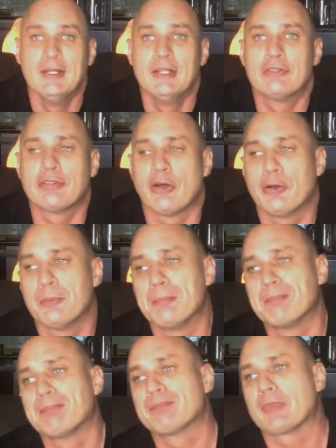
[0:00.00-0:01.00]

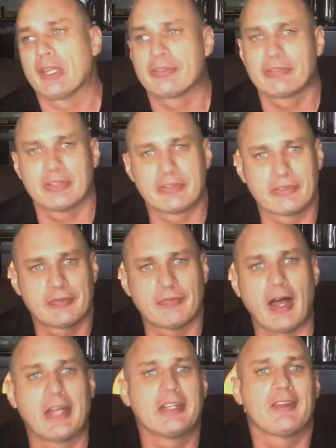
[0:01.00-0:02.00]
So it's
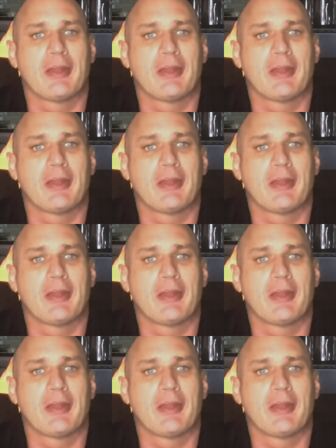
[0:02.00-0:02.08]
finding